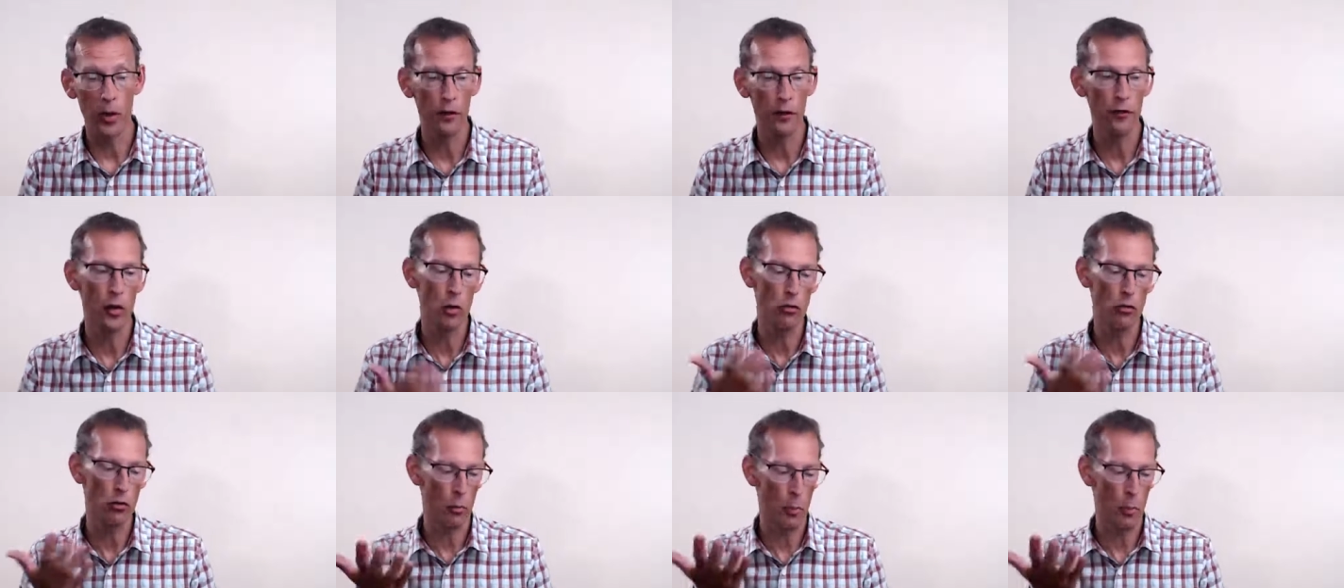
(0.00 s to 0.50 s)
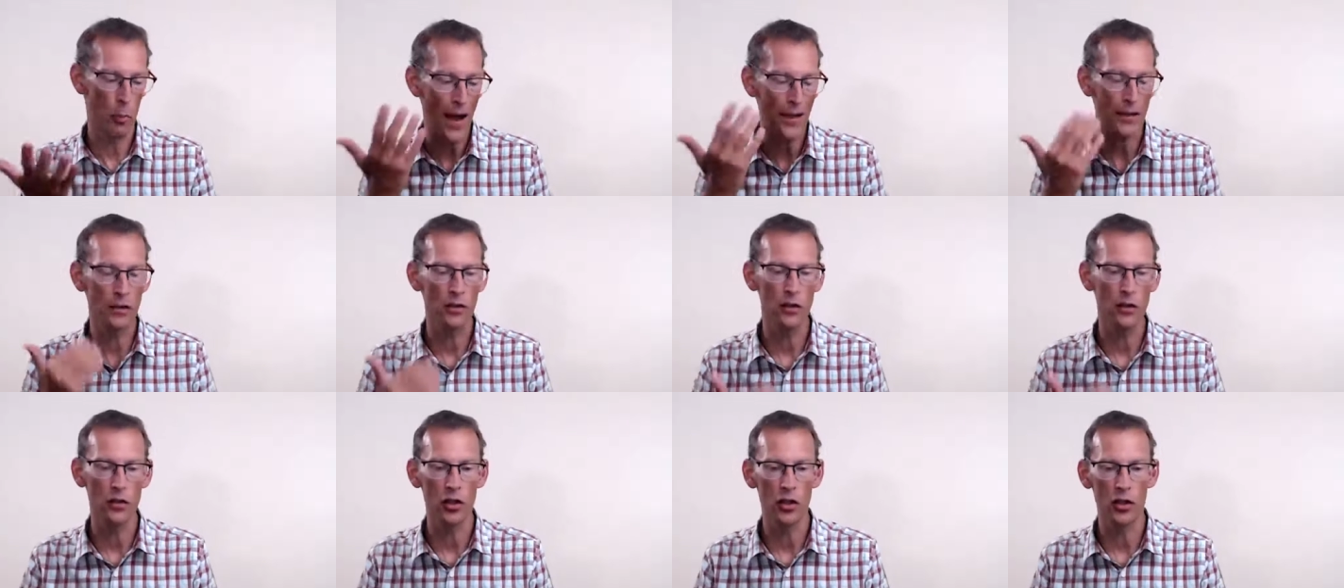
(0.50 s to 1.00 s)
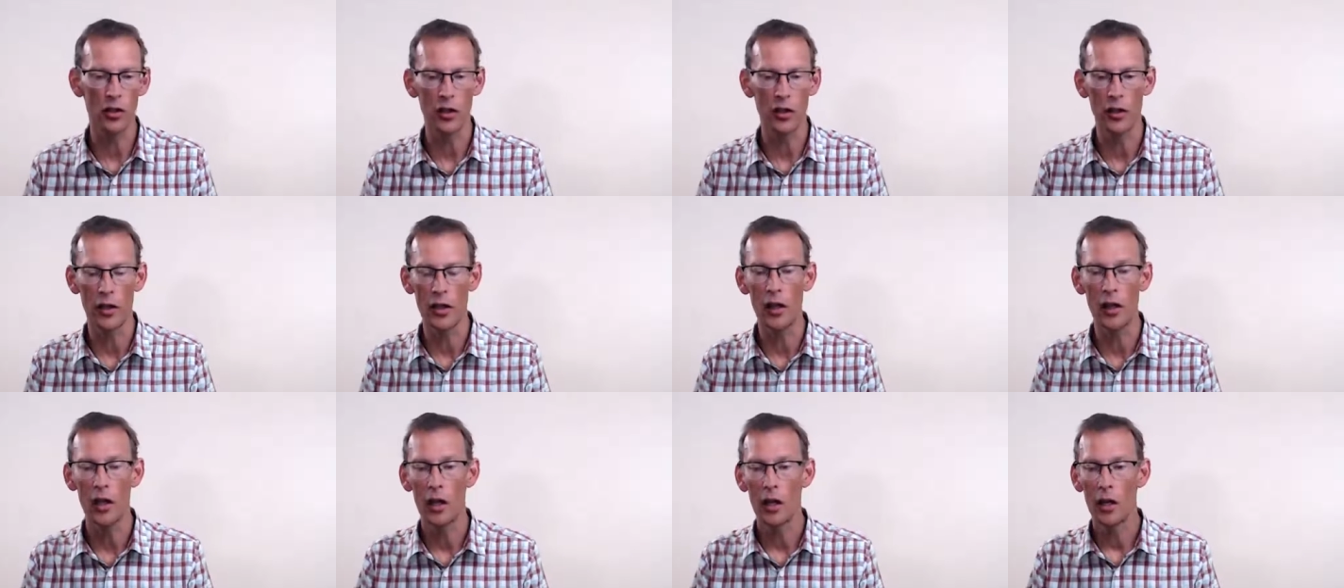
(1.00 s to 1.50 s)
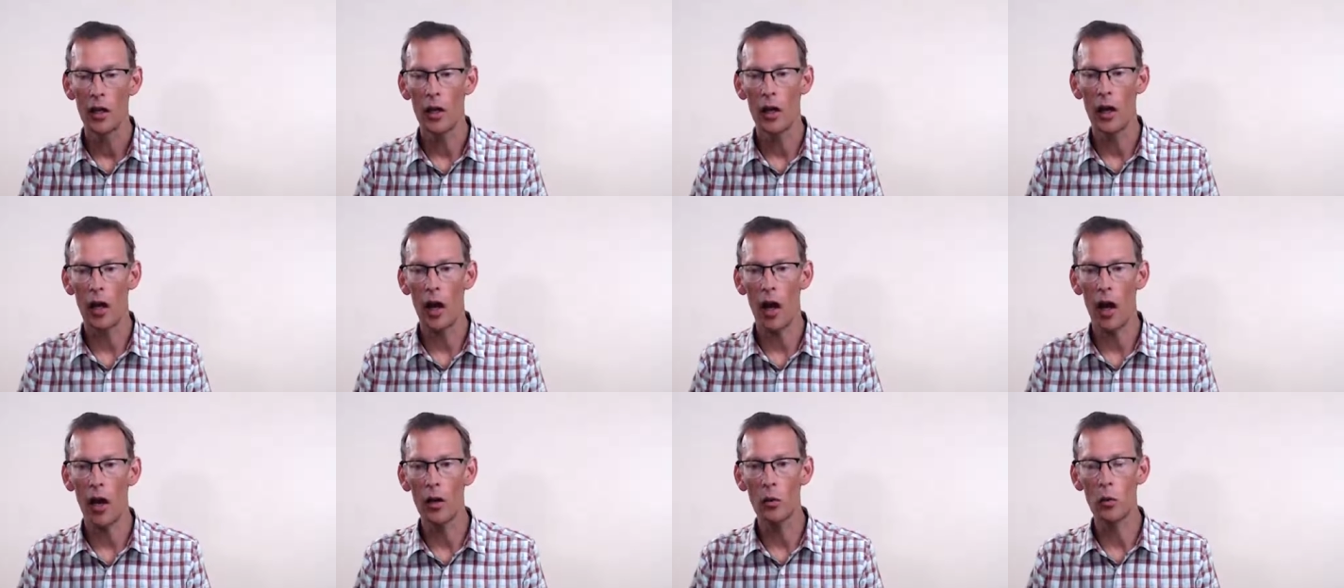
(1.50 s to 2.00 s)
if you're a patent attorney, uh,
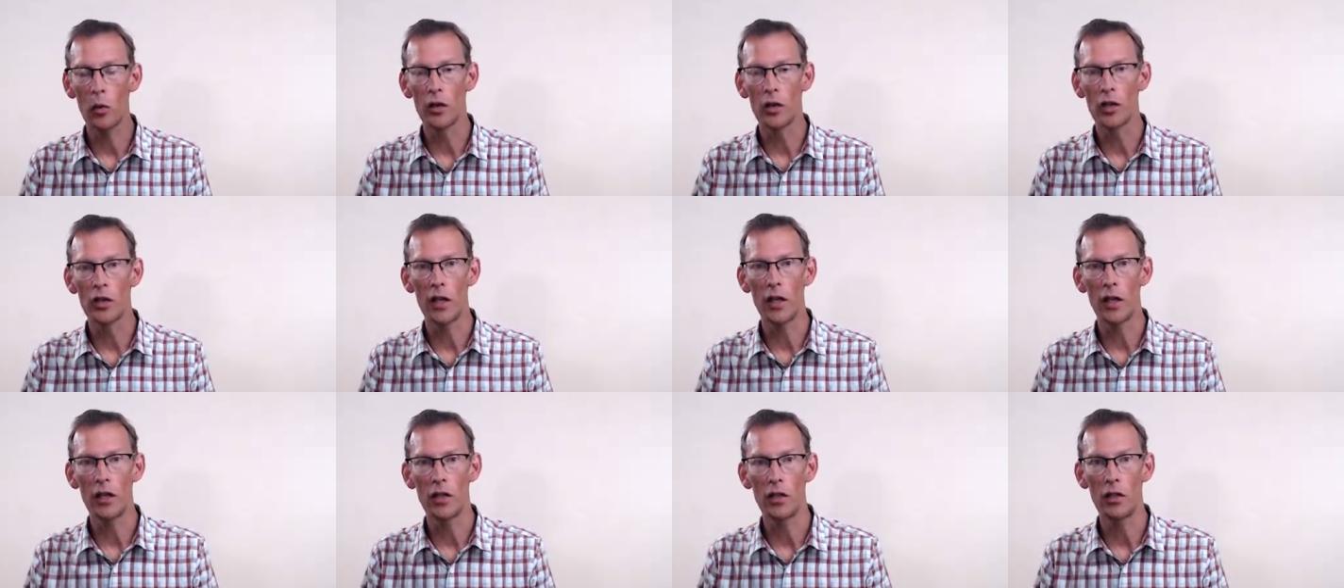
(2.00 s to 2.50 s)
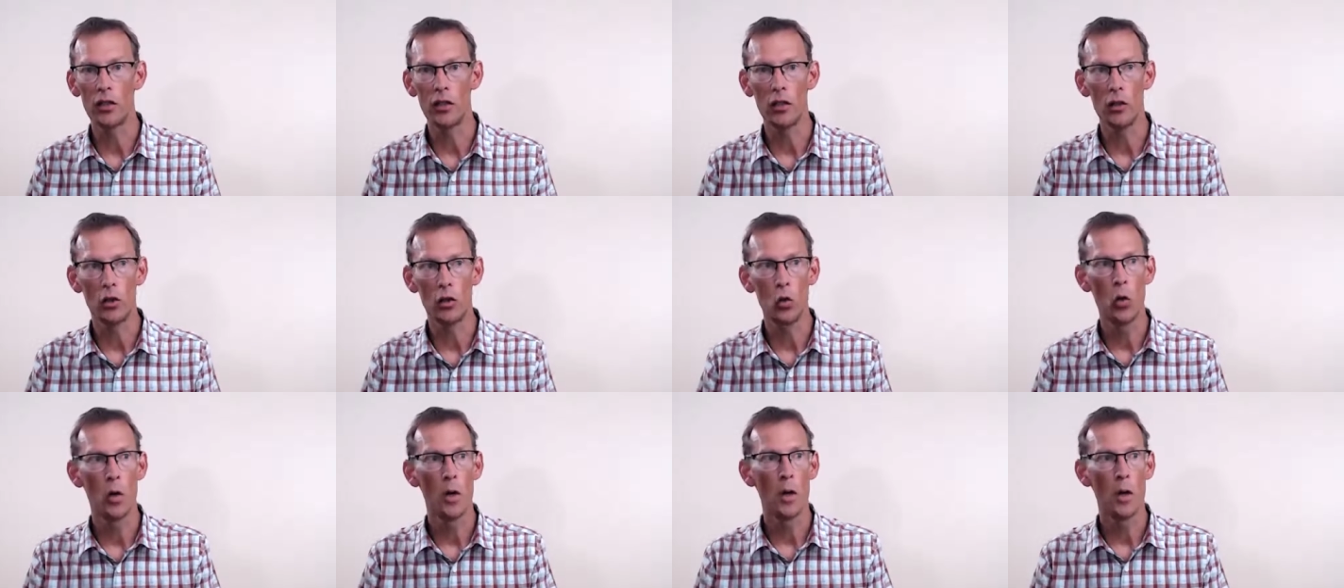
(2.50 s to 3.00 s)
I would say to you,